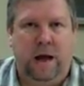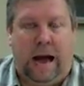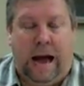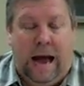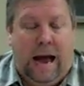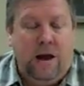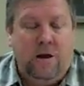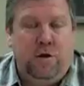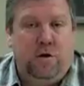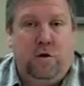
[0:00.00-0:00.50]

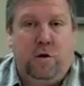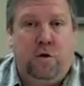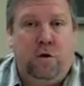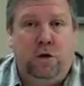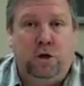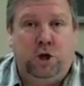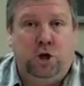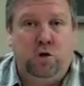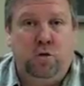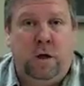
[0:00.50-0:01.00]
I
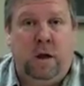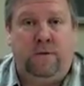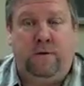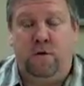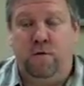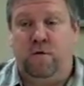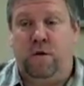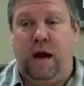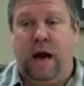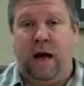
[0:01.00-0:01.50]
encourage you that
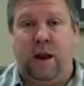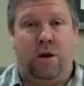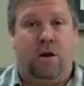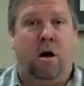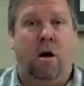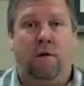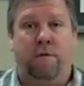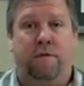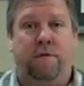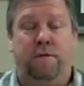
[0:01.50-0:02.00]
if you've gotten
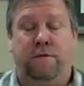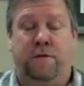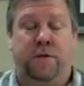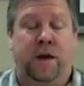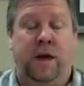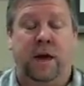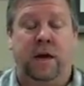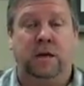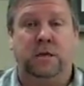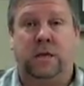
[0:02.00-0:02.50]
off of
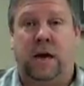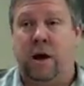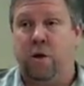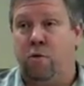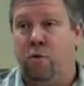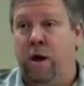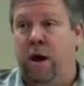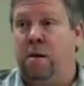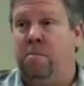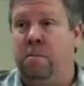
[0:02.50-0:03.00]
things
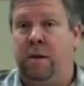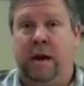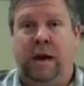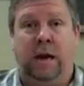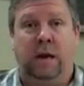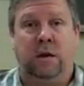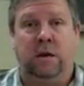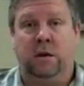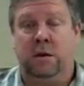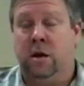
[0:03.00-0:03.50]
like red
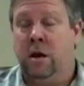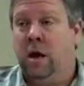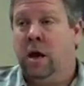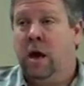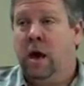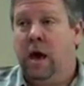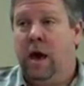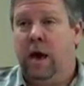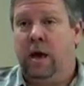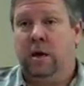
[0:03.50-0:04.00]
meat
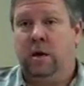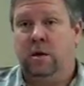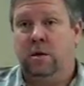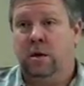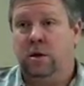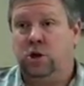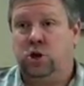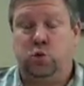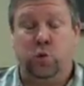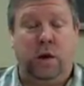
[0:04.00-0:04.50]

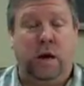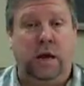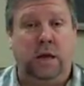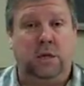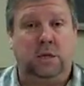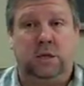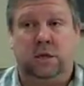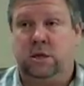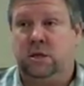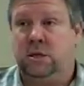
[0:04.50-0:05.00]
and
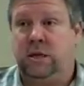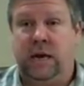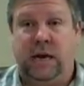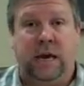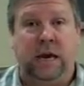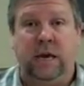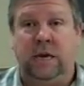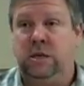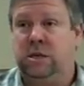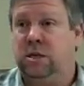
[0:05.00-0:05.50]
sweets and
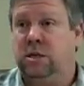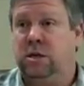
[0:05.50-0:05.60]
teas